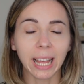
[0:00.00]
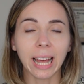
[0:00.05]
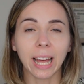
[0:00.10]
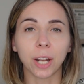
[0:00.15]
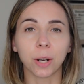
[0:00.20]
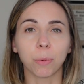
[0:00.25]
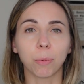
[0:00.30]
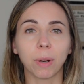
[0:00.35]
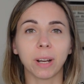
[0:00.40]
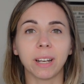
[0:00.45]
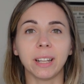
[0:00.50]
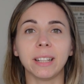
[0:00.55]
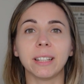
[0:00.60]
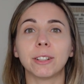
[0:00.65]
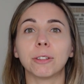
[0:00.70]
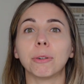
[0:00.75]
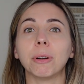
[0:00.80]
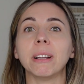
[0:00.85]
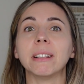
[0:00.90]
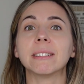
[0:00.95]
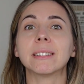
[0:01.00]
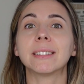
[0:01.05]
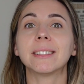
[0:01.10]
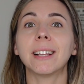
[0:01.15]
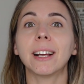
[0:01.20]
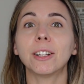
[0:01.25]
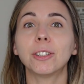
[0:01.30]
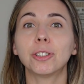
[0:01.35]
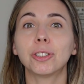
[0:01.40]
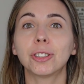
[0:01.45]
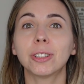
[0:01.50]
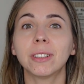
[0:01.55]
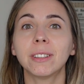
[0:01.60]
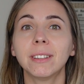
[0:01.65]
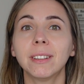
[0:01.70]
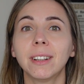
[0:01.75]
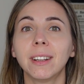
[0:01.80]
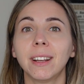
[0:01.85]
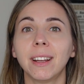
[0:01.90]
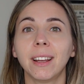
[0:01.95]
And when it creates
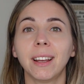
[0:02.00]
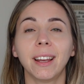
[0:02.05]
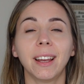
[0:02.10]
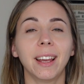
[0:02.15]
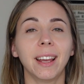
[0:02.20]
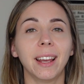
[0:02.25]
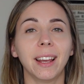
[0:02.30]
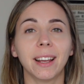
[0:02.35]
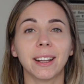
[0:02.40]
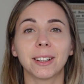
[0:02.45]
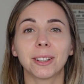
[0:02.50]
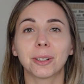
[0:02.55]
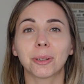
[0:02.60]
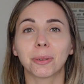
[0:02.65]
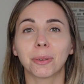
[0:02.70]
tension, it